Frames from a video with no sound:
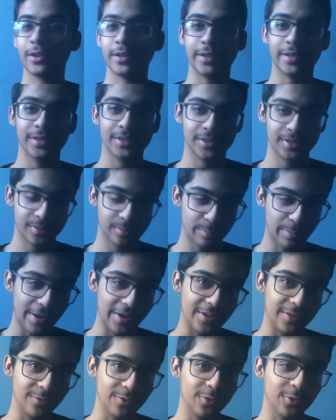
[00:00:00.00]
It's
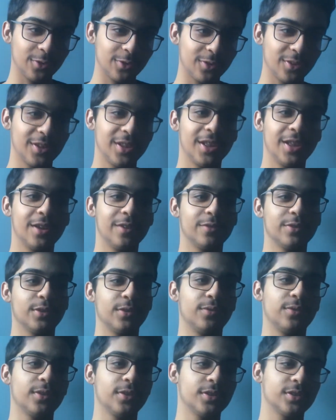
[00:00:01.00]
painful for the
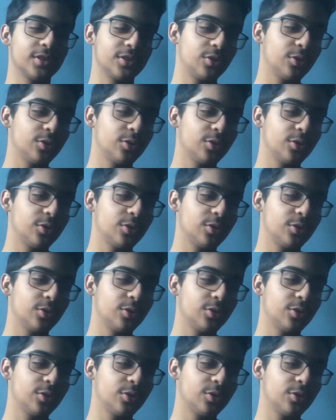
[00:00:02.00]
first